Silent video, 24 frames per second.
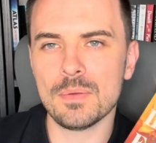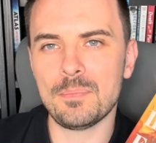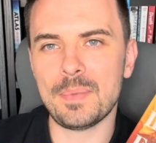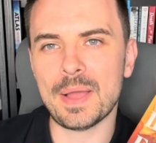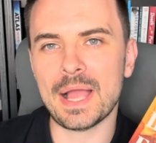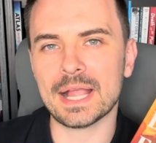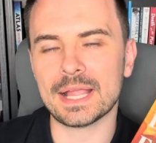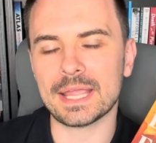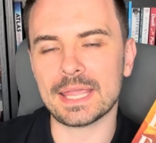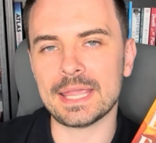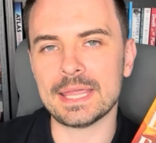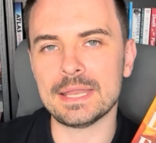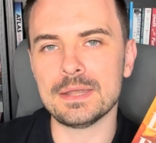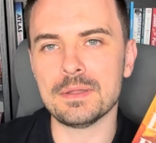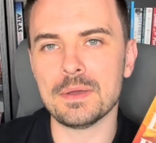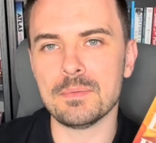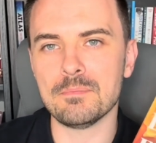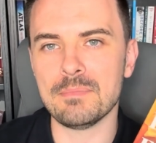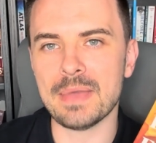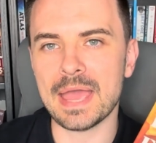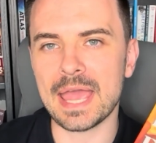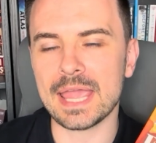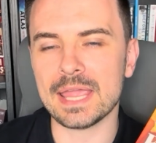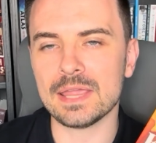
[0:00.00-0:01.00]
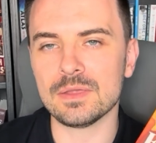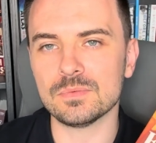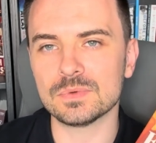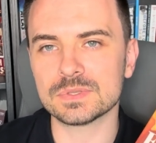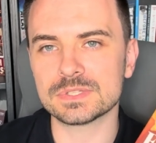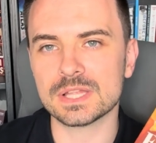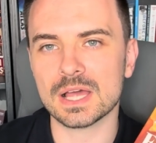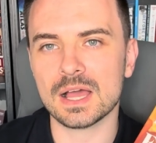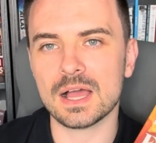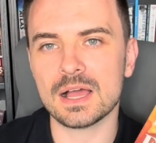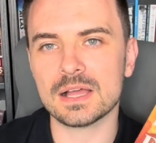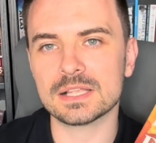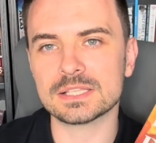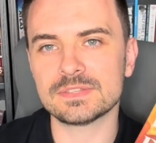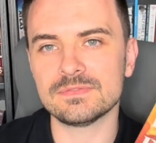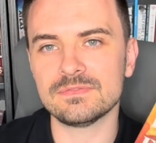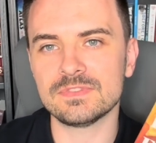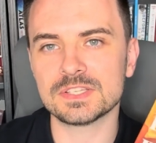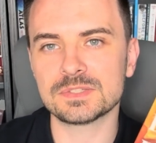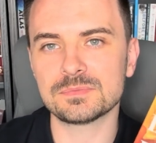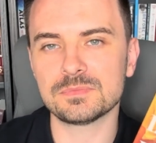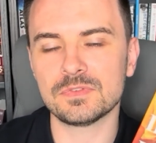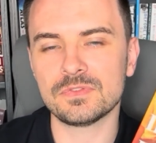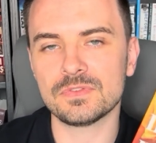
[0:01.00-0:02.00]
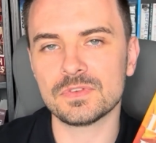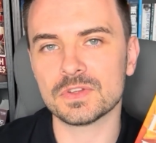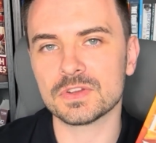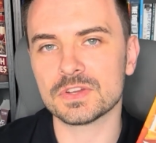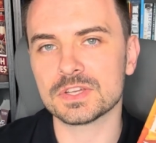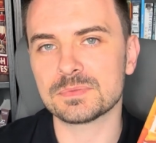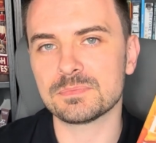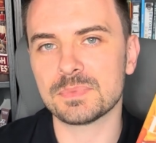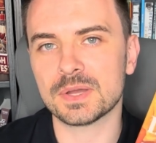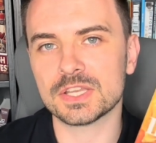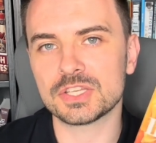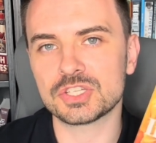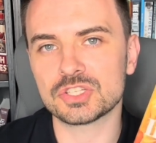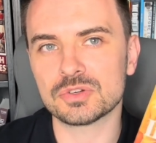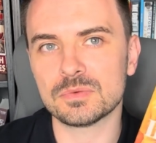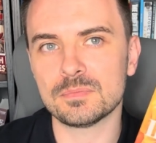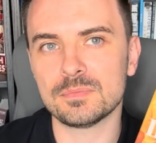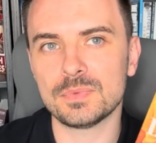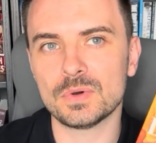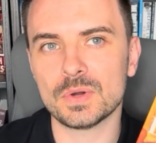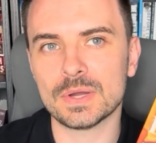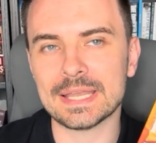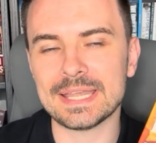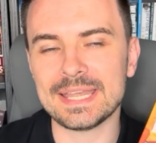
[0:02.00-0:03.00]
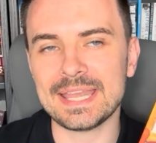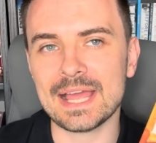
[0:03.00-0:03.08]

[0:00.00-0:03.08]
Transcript: back in May, was The Heart's Invisible Furies by John Boyne.